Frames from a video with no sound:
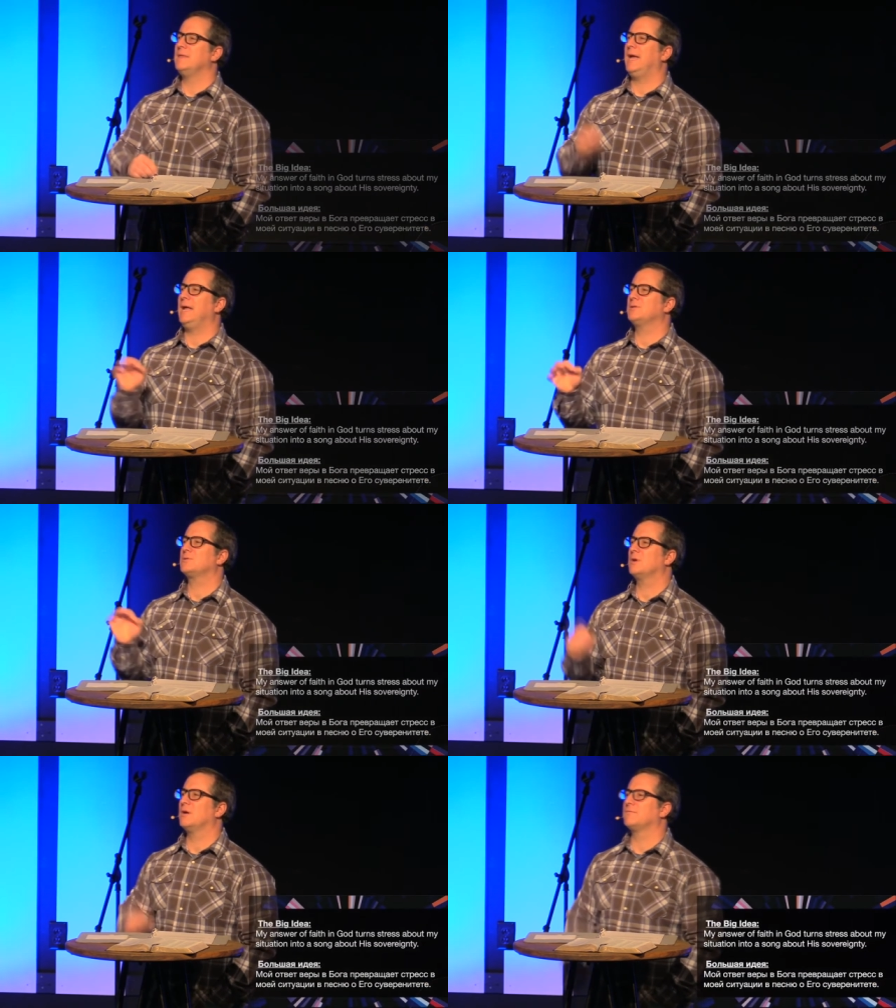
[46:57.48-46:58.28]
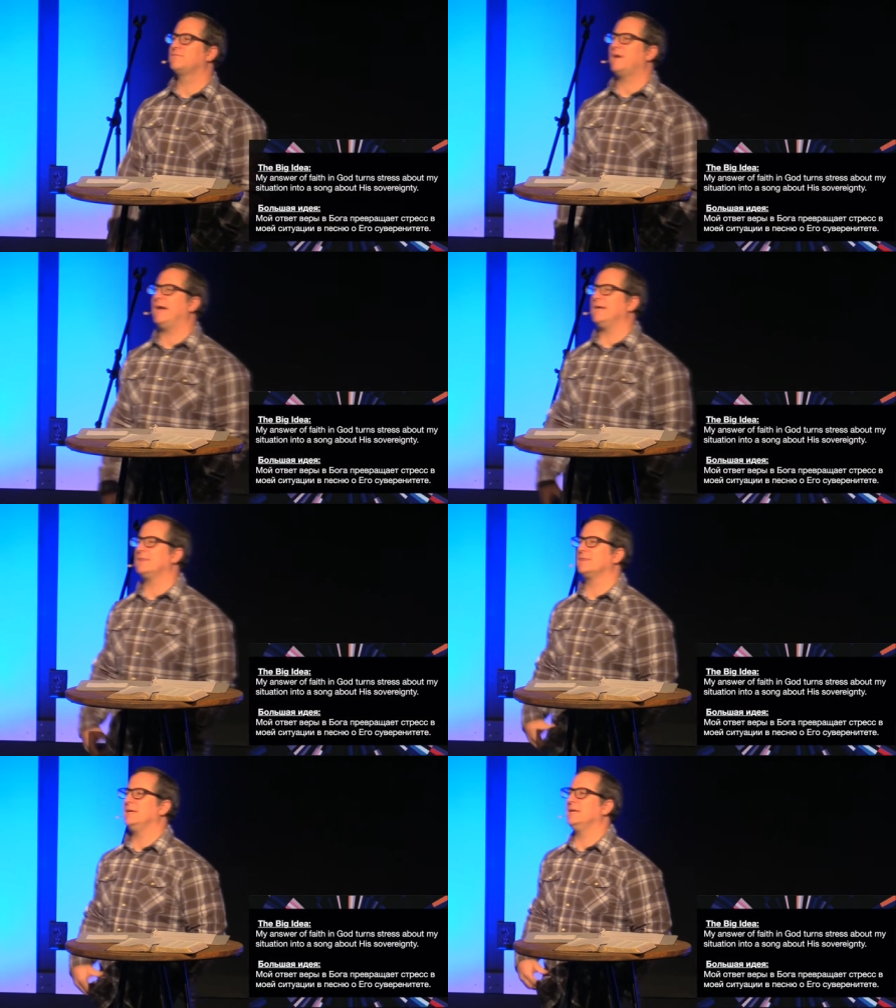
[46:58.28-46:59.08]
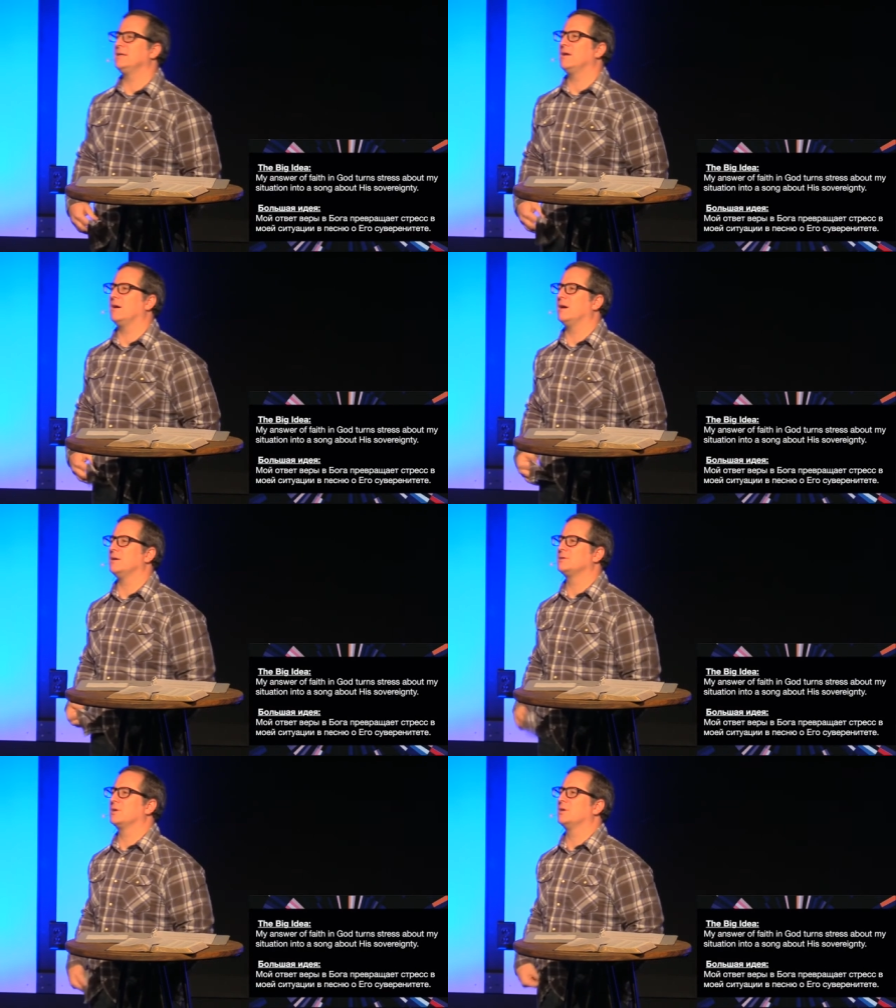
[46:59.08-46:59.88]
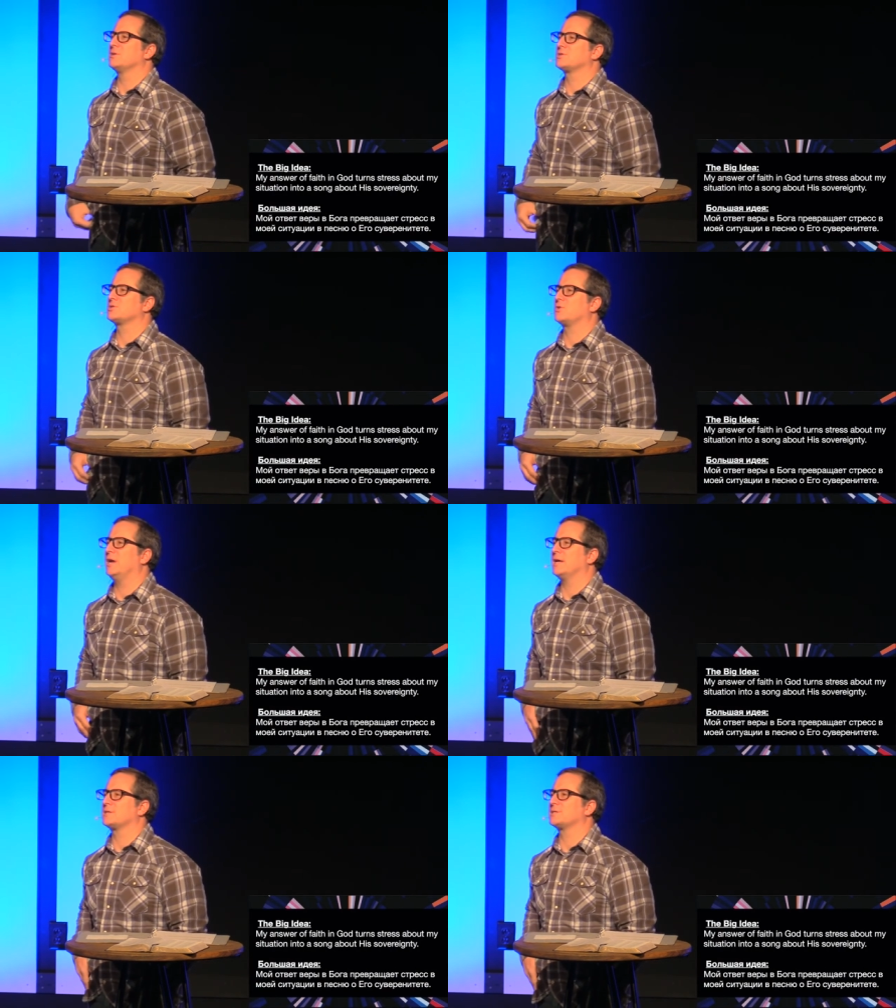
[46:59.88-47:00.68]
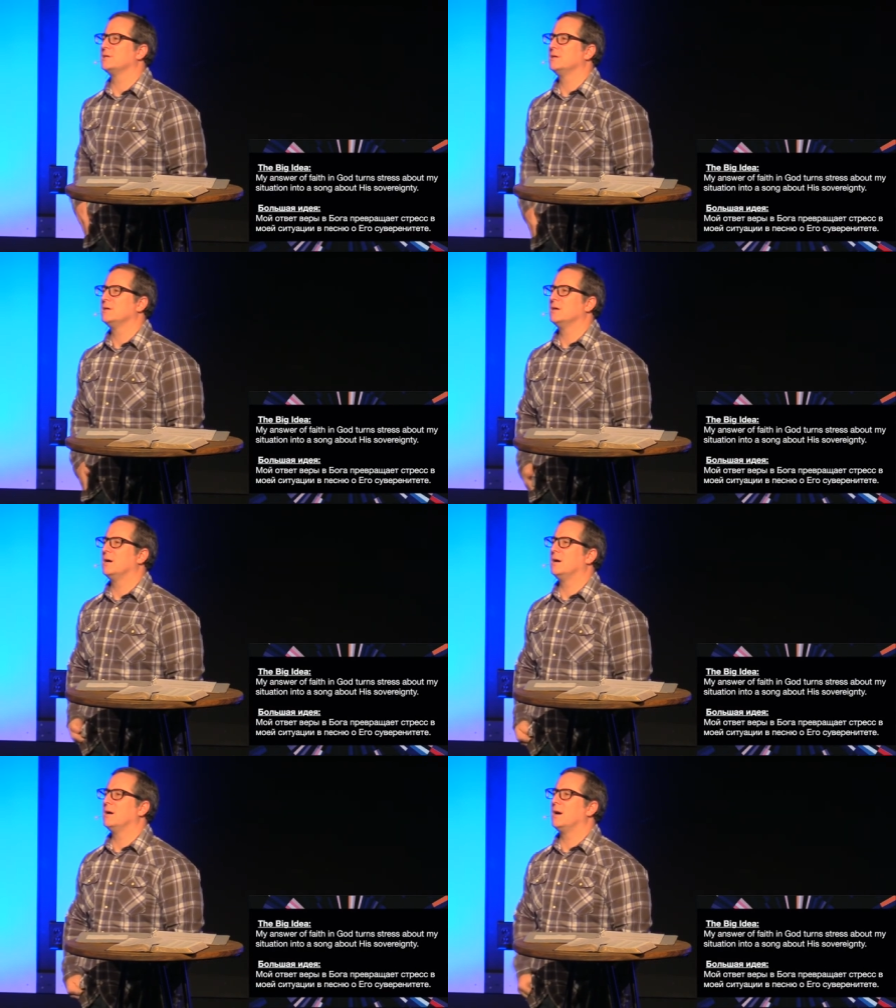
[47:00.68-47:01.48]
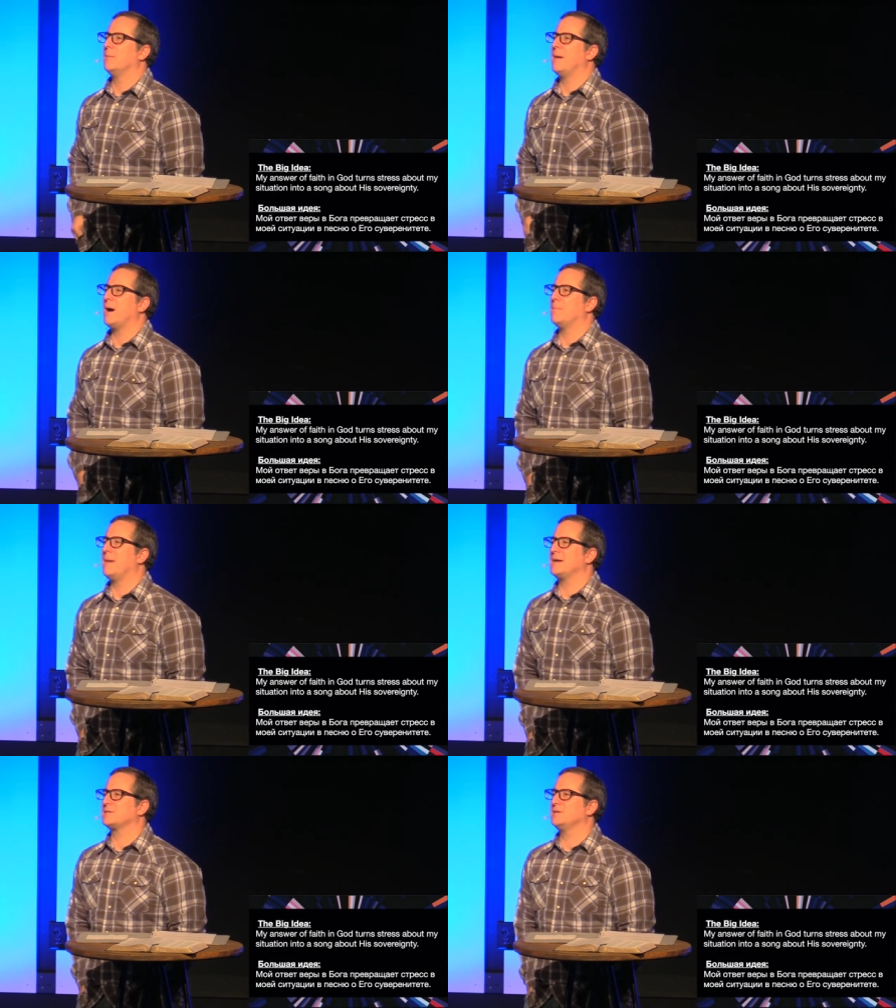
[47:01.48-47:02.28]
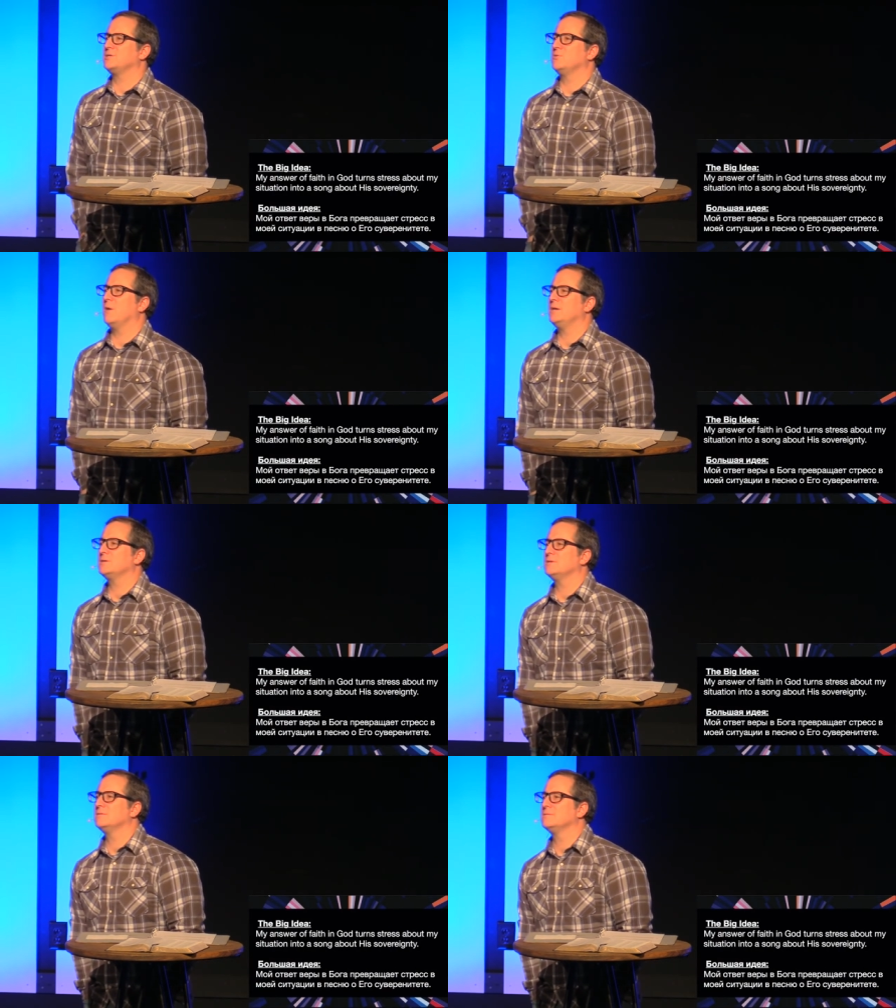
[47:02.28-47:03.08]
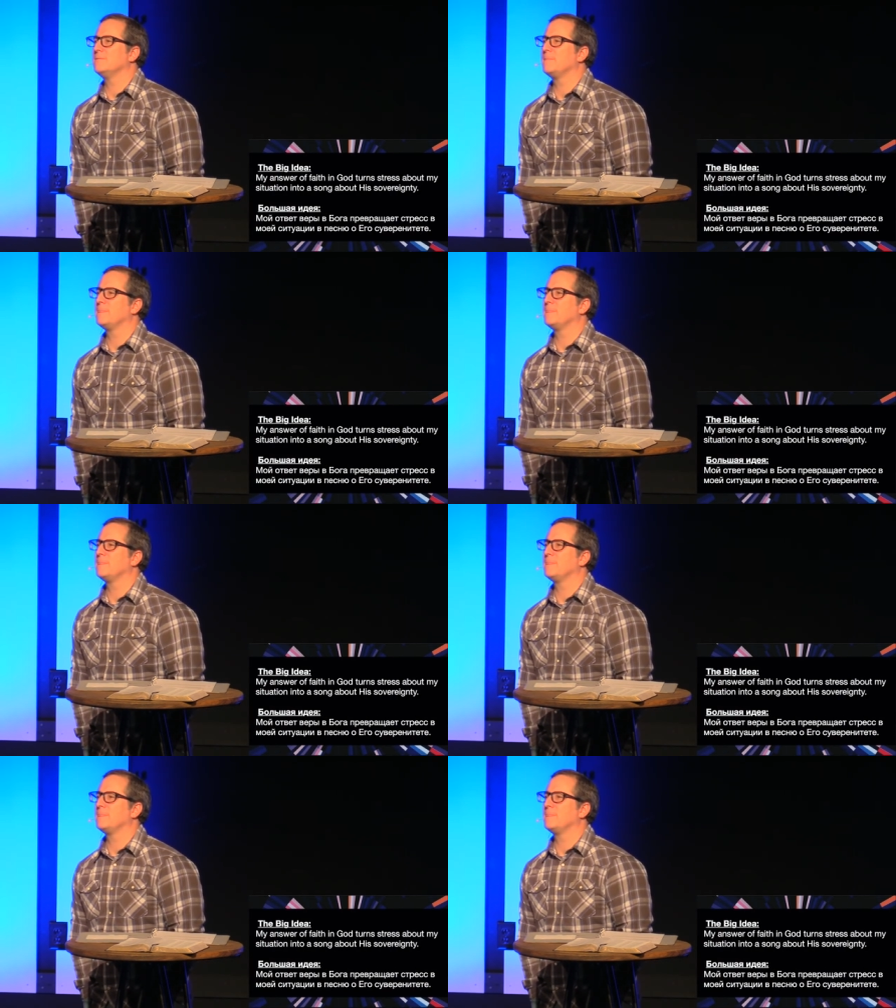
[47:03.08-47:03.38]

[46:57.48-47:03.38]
the answer of faith in God turns stress about my situation